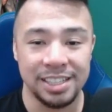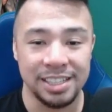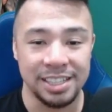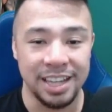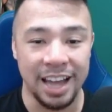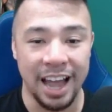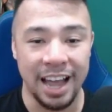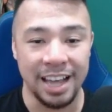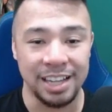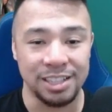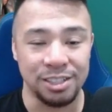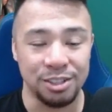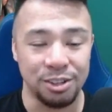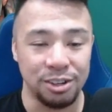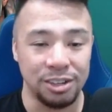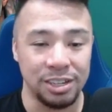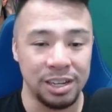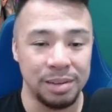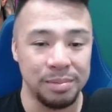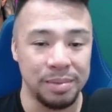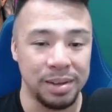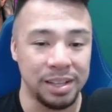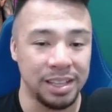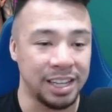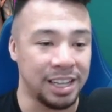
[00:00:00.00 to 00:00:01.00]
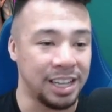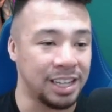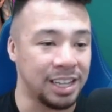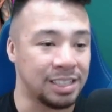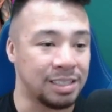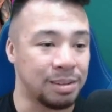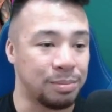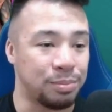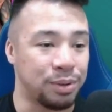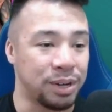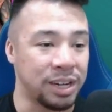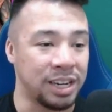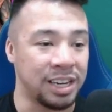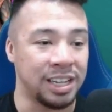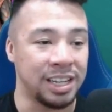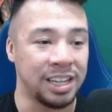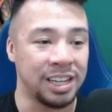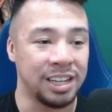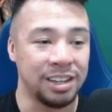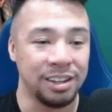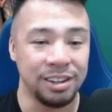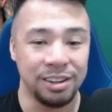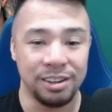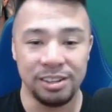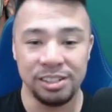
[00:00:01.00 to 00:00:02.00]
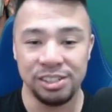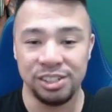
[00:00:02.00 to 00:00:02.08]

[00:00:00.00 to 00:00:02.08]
the Ice Golem, and he is a pretty good